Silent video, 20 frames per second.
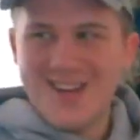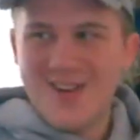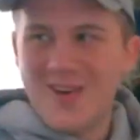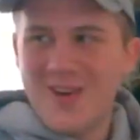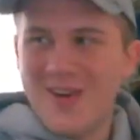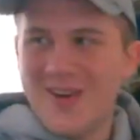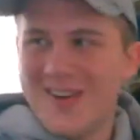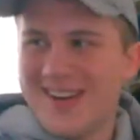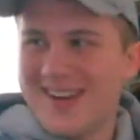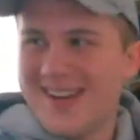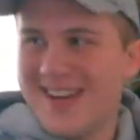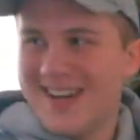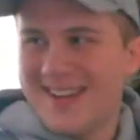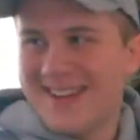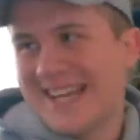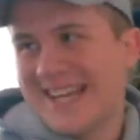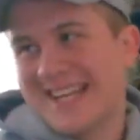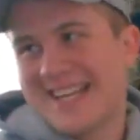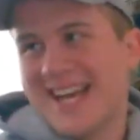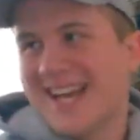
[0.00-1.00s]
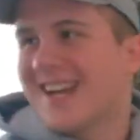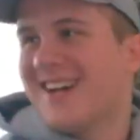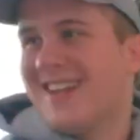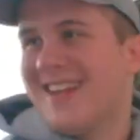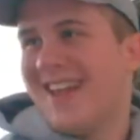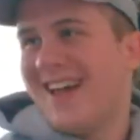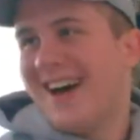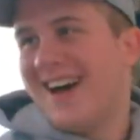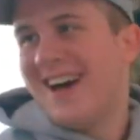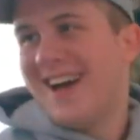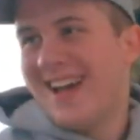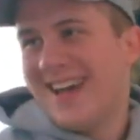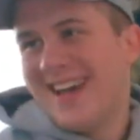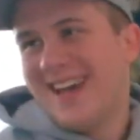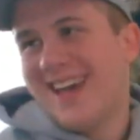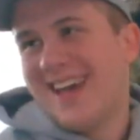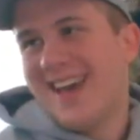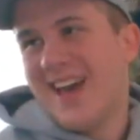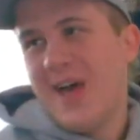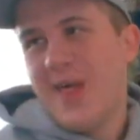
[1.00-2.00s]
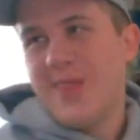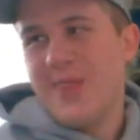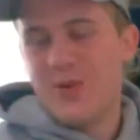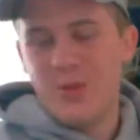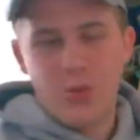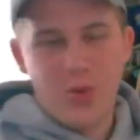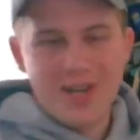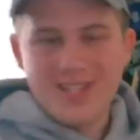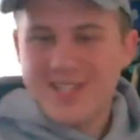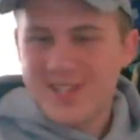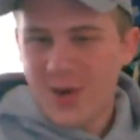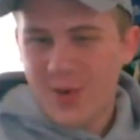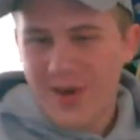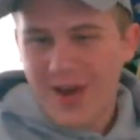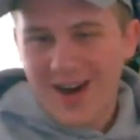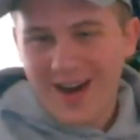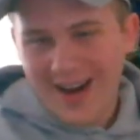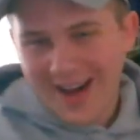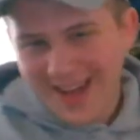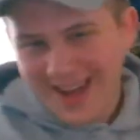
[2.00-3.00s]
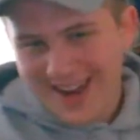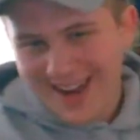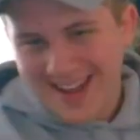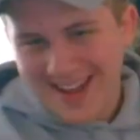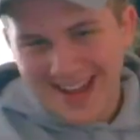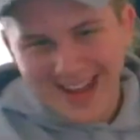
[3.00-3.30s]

Y'all heard like Nekalai, What So Not.